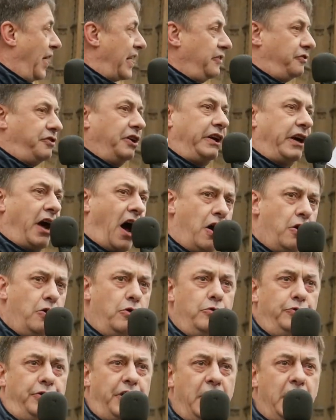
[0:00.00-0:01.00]
That is a
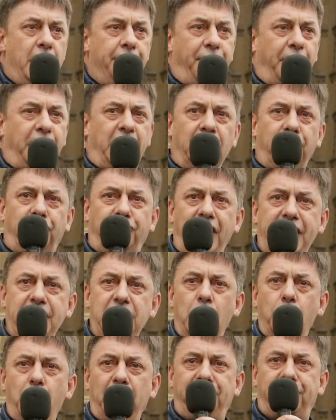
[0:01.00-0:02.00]
code for
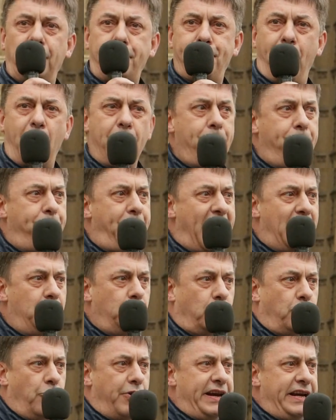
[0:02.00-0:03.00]
continuing to pump
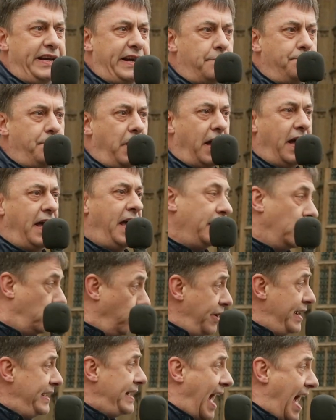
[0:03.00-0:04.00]
out green and
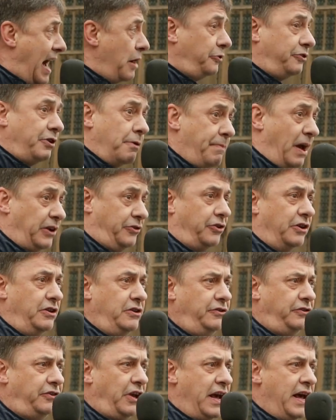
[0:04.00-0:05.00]
greenhouse
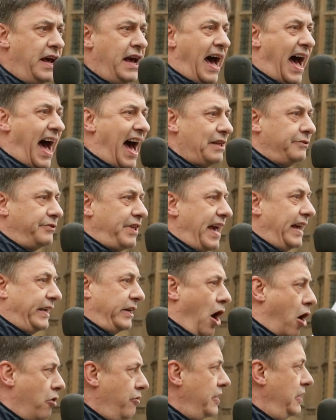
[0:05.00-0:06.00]
emissions at their
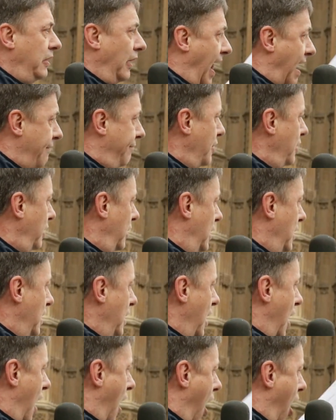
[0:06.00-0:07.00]
current level,
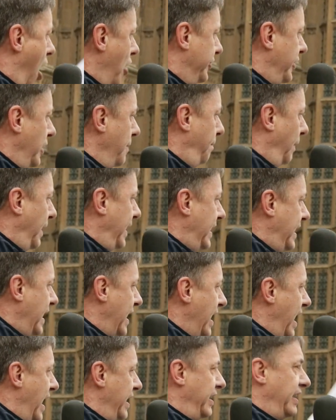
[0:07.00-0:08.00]
arguably
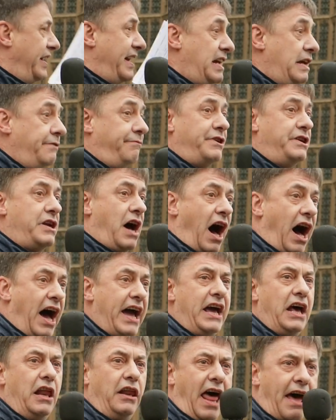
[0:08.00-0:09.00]
at an even
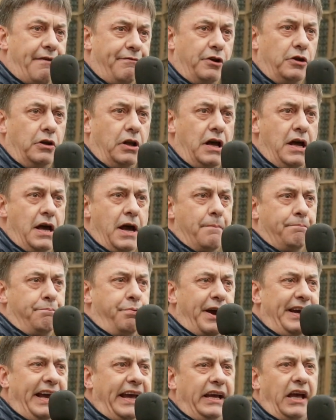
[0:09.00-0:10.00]
higher level,
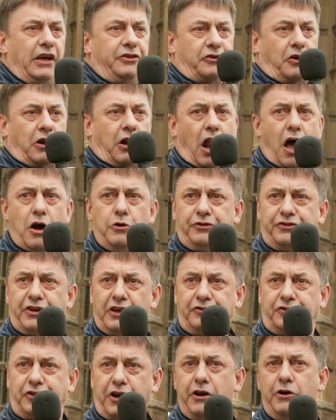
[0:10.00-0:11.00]
bringing us
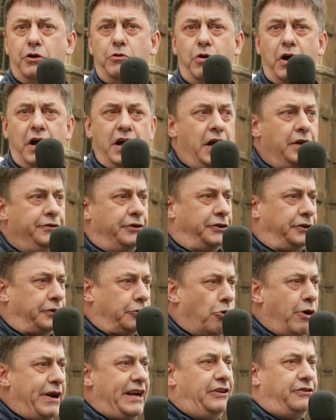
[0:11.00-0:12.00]
closer to the
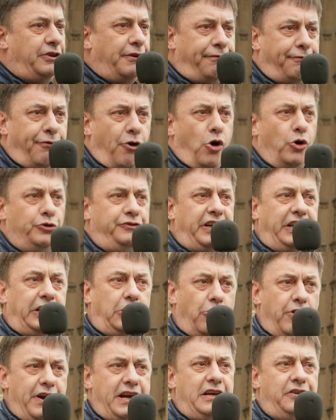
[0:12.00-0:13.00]
3 to 4
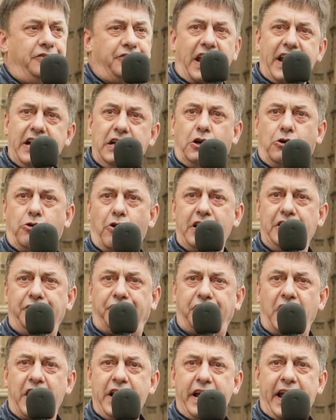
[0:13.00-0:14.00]
degrees
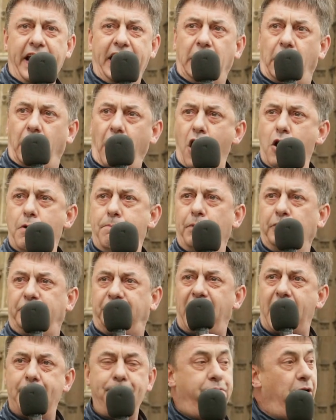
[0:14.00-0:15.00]
increase in global
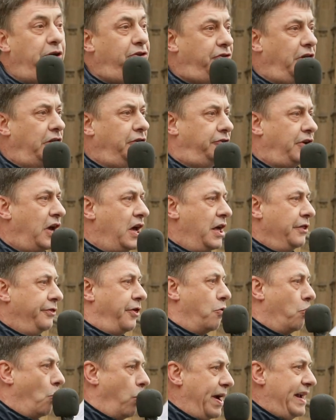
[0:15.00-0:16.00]
temperatures
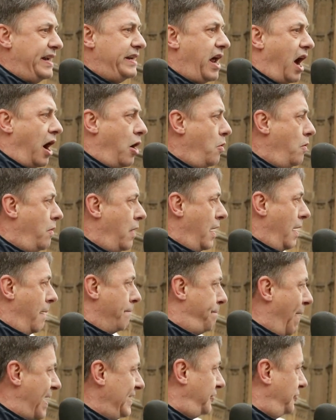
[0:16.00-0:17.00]
that we know,
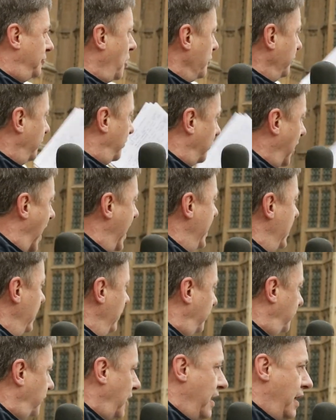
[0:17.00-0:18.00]
based on
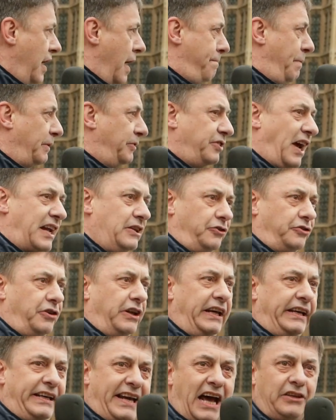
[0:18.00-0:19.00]
science, are
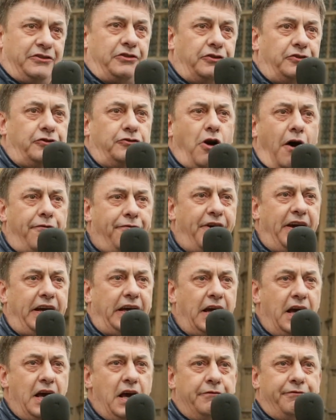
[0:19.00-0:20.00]
potentially
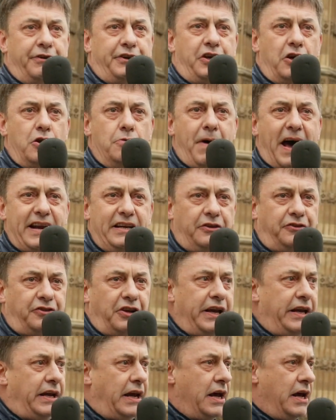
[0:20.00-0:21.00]
catastrophic for
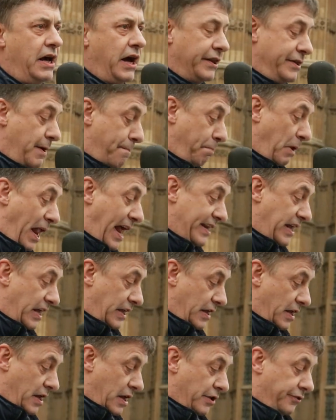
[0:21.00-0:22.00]
humanity and the
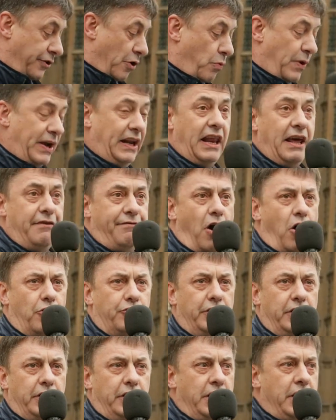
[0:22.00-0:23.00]
planet that we live
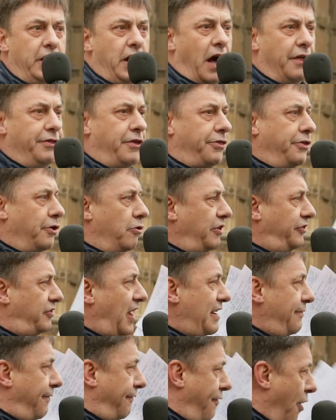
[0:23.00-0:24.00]
on. And that there
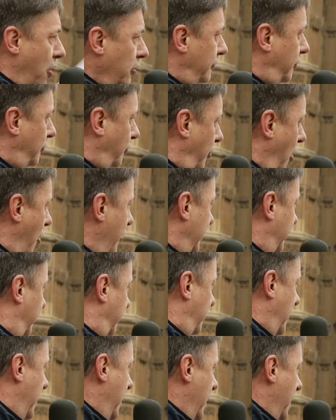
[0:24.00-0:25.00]
is a false
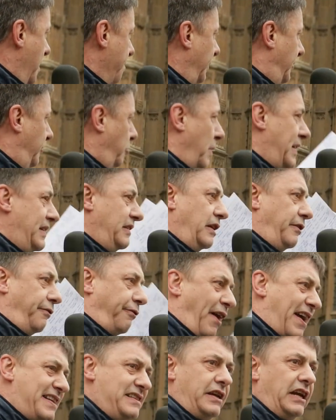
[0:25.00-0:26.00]
choice between
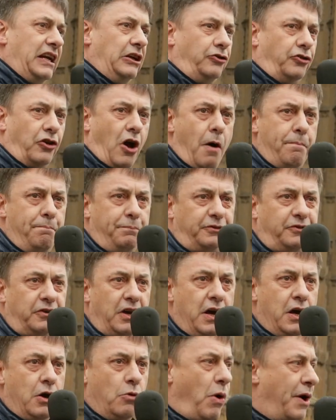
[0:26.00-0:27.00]
defending
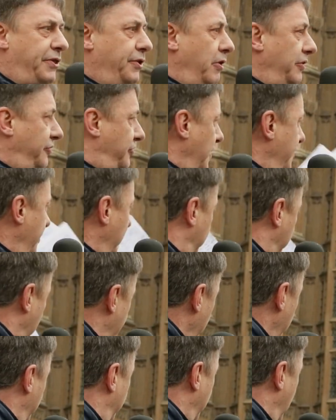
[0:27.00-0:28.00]
jobs, whether it's in the
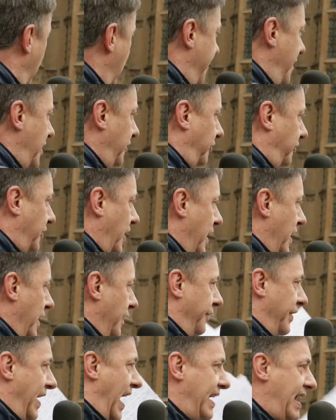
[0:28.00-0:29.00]
civil service,
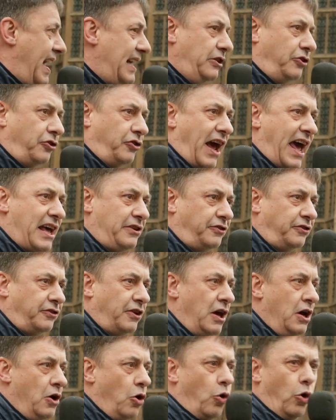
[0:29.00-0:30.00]
the
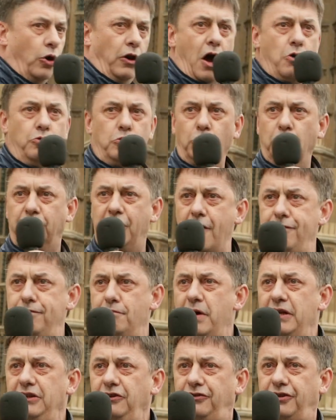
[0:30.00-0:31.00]
NHS or local
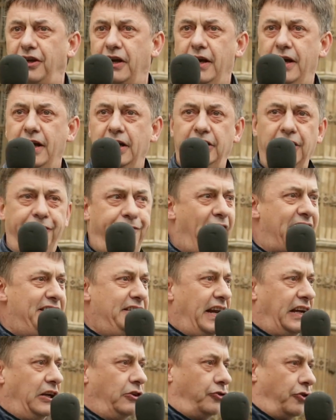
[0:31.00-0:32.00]
government,
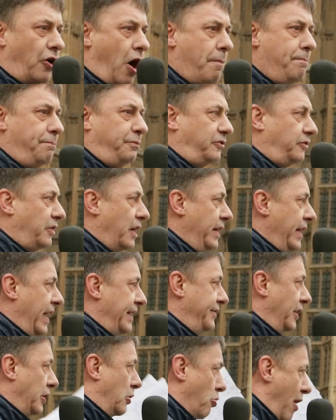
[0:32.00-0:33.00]
defending jobs
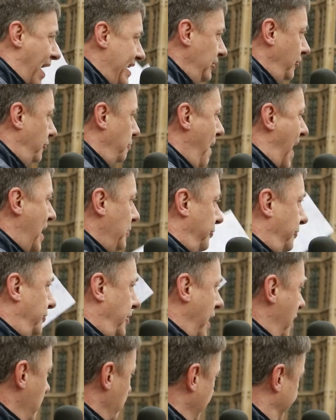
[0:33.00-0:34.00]
in the
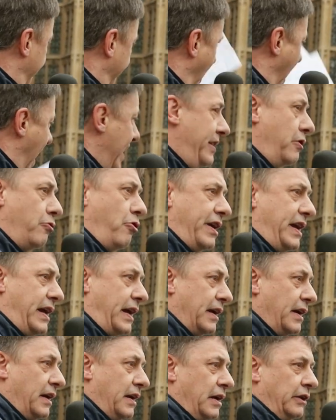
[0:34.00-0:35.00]
Grangemouth
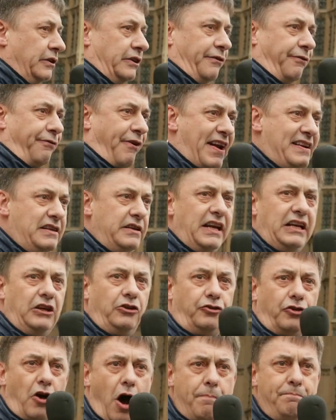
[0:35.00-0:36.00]
refinery,
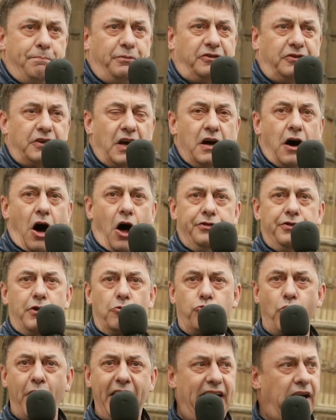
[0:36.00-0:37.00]
defending jobs on
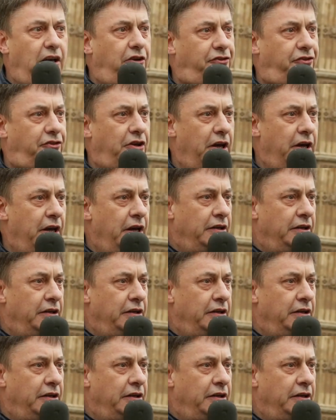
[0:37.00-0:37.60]
the rigs,